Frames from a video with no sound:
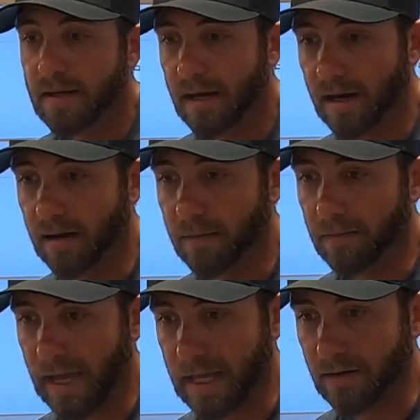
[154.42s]

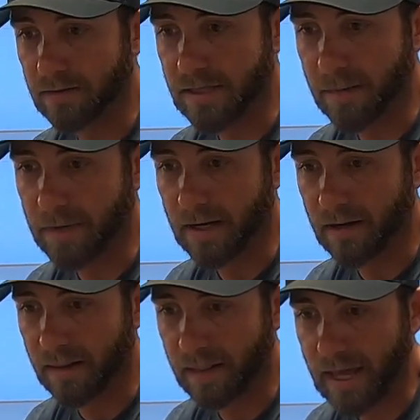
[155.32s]
And on top of
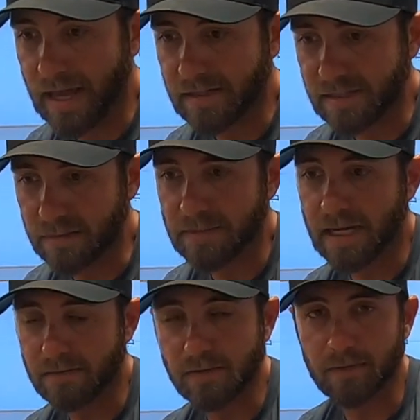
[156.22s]
all of that,
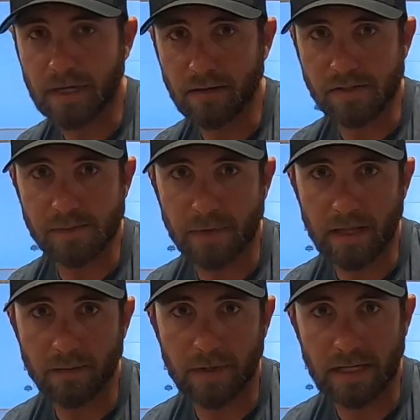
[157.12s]
sometimes when we go to
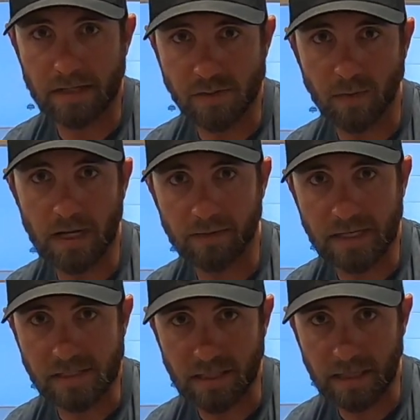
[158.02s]
Smith, we get a
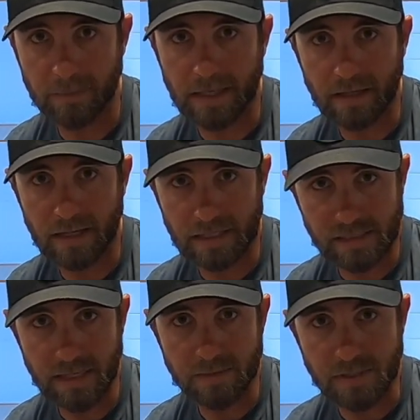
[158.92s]
12-inch limit
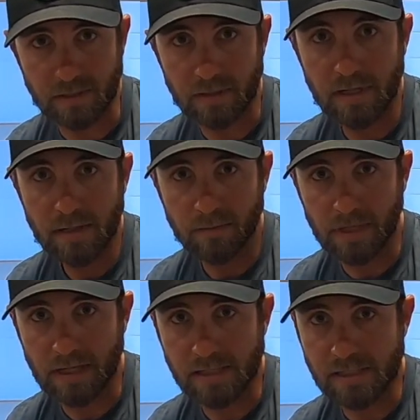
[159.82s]
exemption
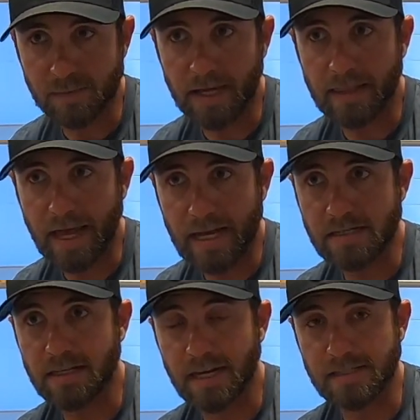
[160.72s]
because Smith
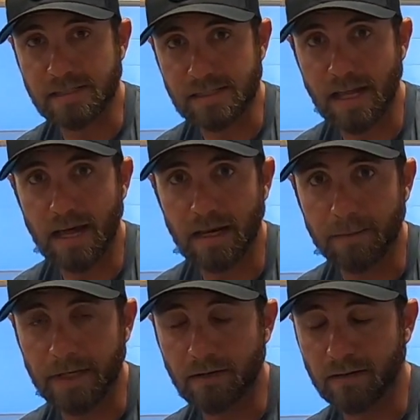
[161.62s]
actually has a slot
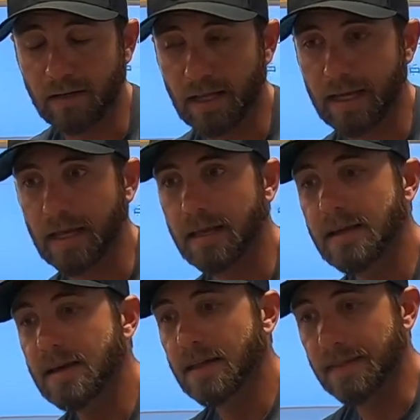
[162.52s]
limit on the lake.
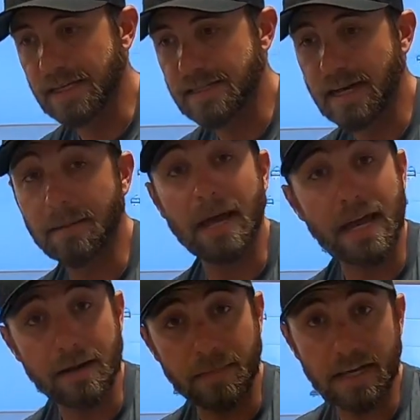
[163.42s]
This time it
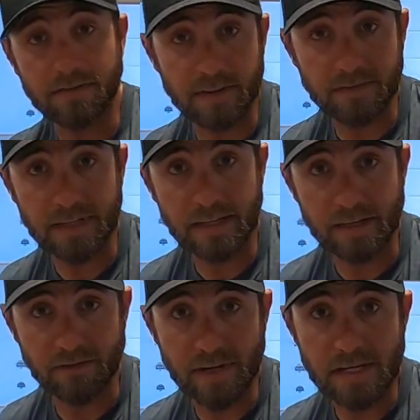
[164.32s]
had to be a
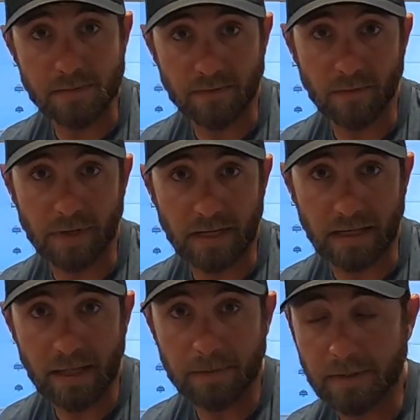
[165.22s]
15-inch fish before we
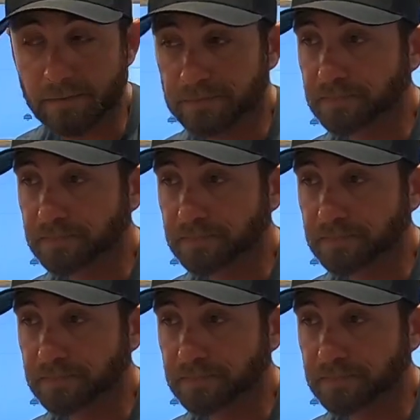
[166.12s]
could keep it.